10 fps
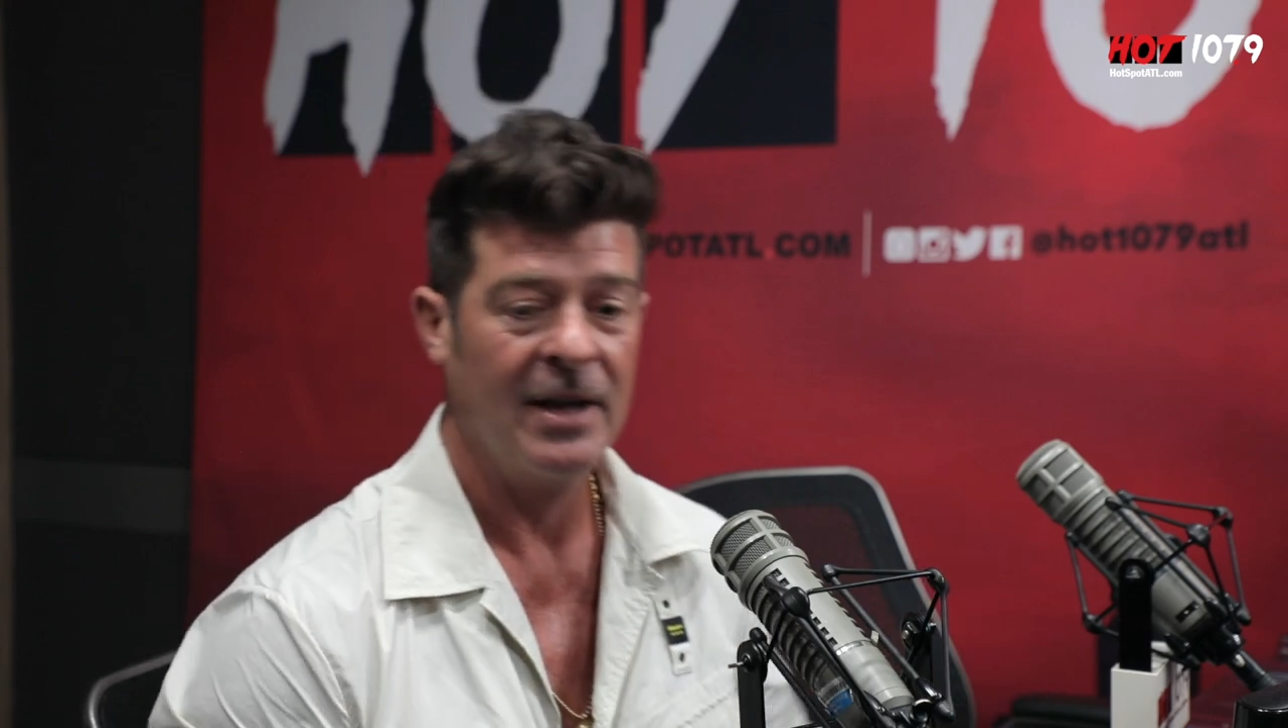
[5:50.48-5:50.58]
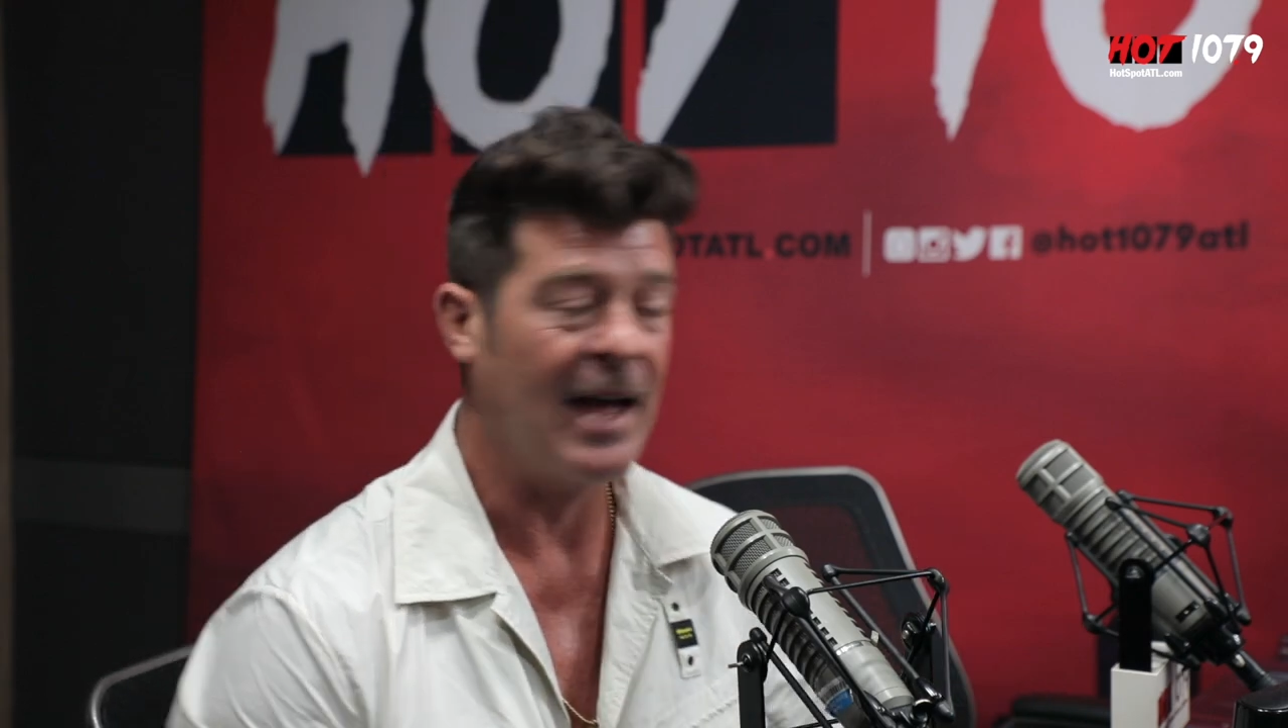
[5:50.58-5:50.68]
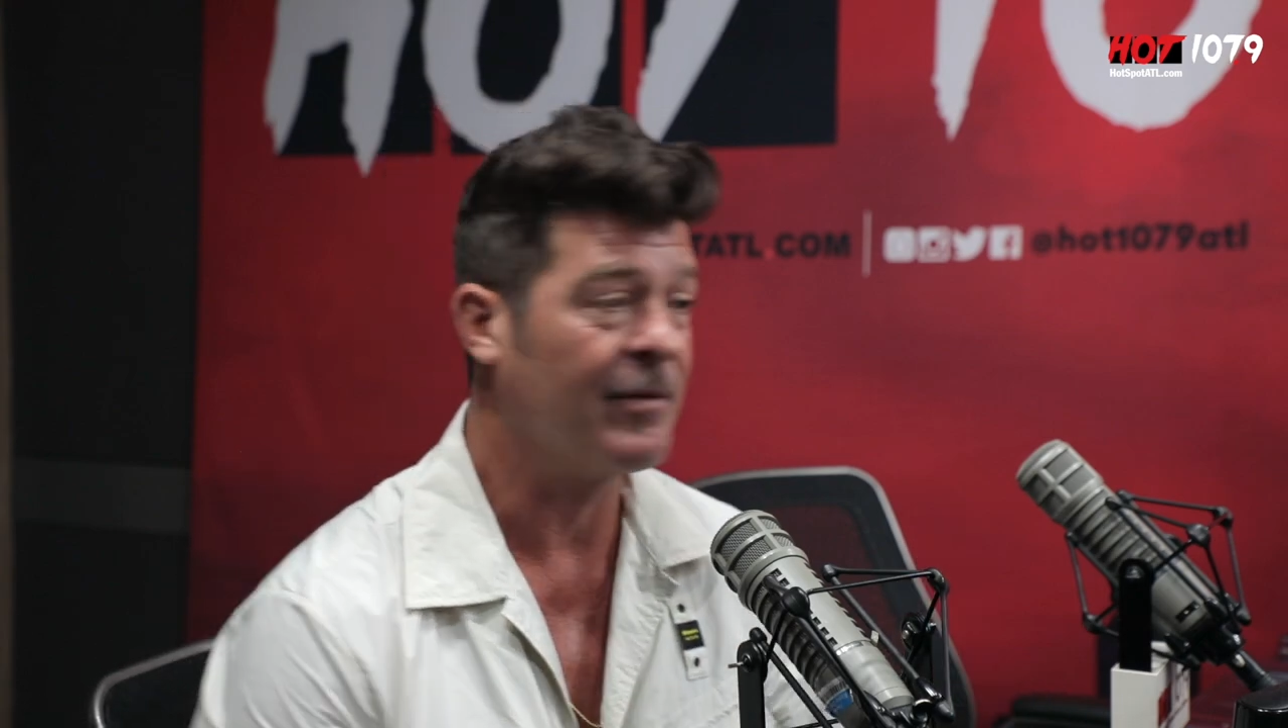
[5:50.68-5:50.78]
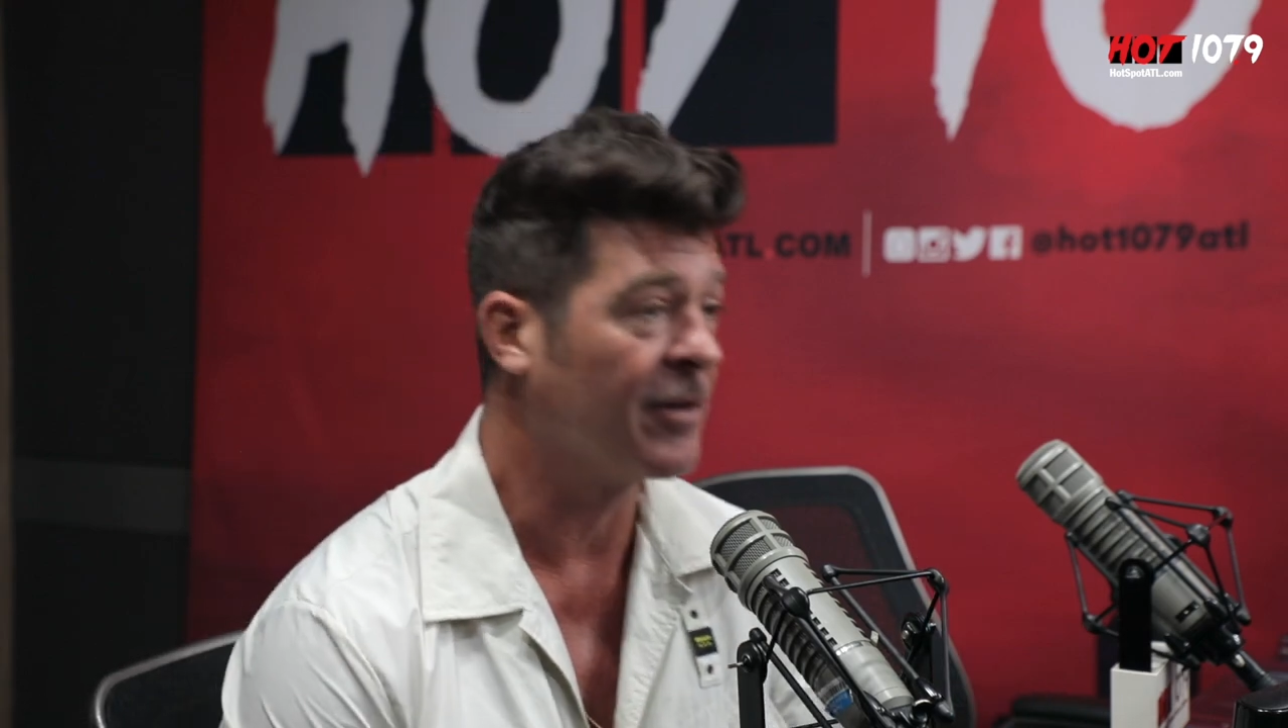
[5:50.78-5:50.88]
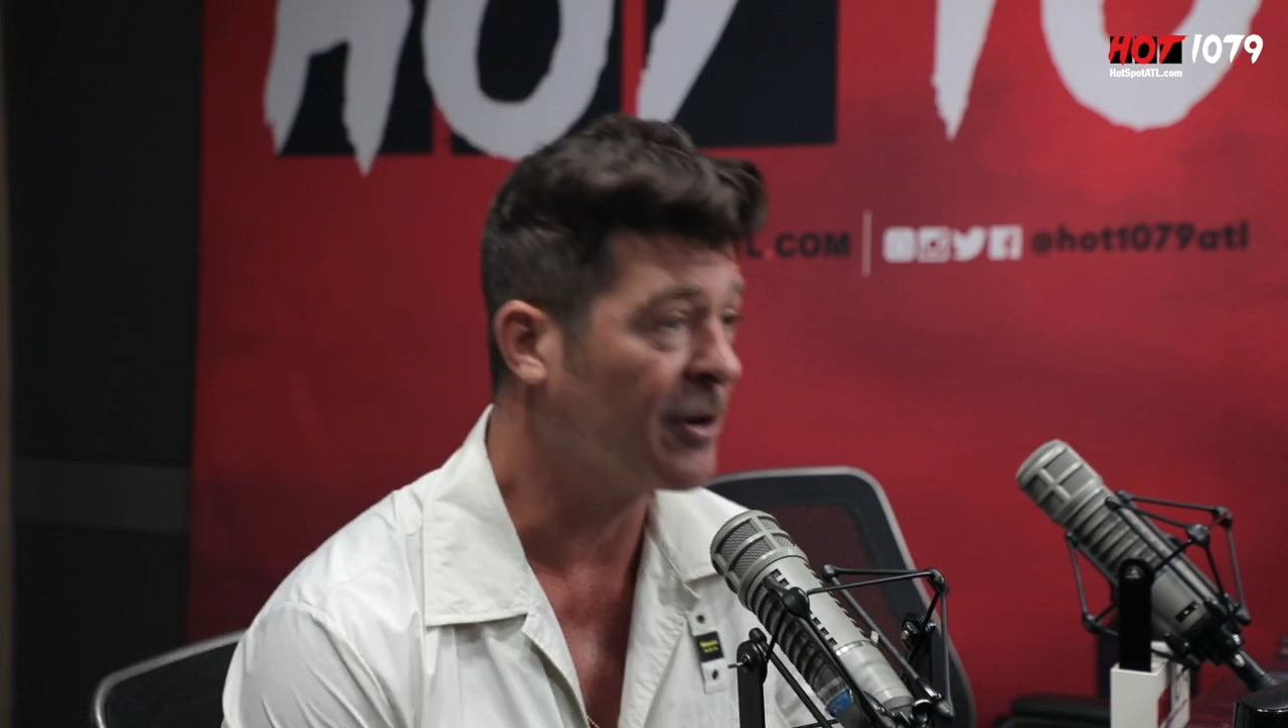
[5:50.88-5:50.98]

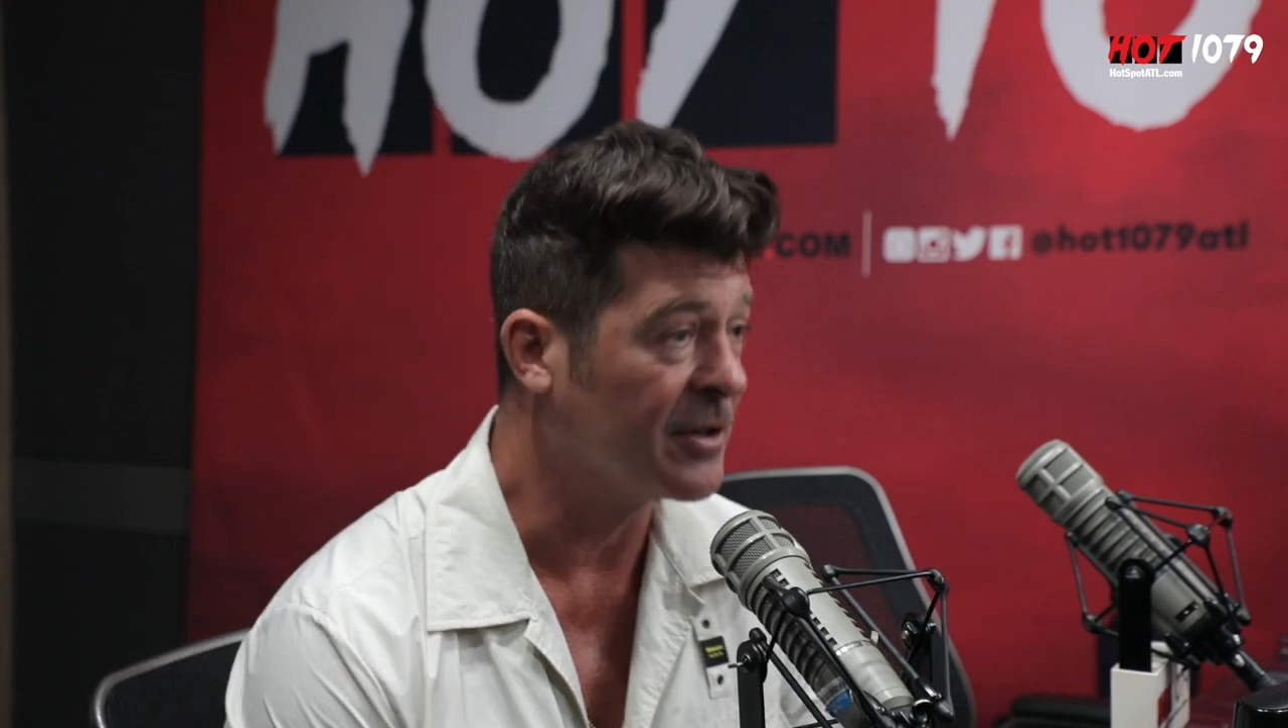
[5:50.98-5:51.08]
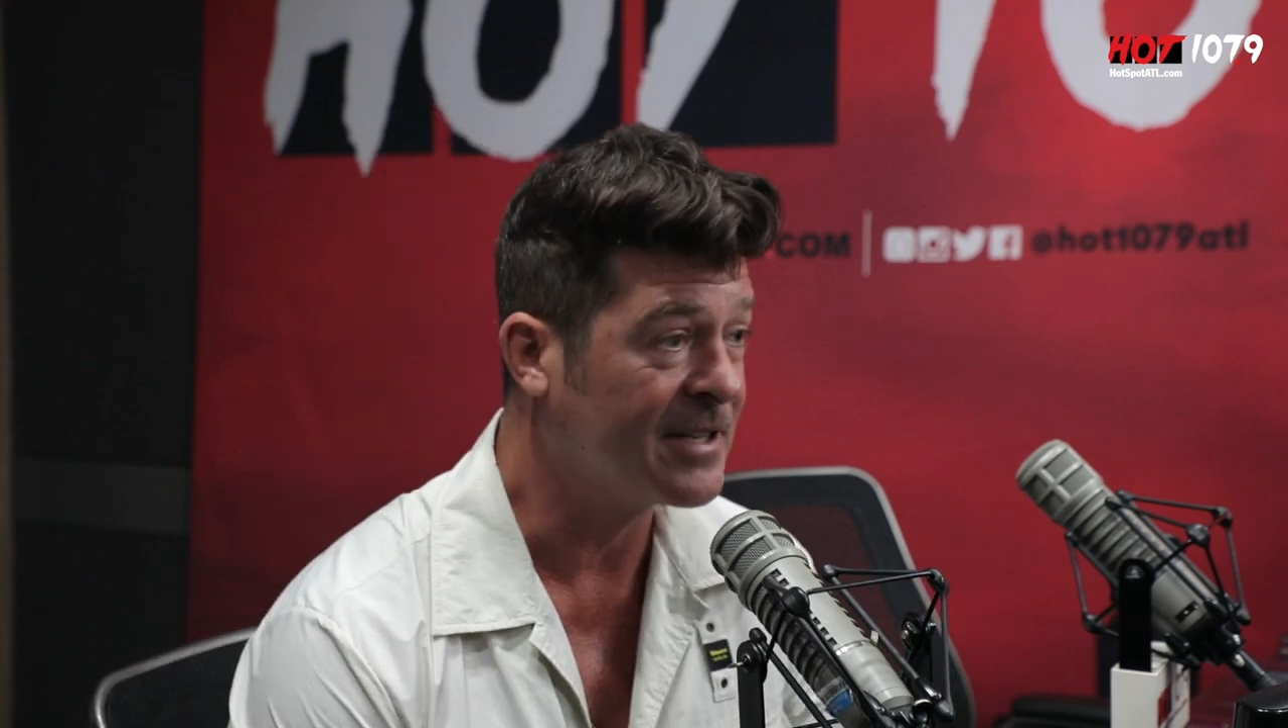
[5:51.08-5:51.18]
having a good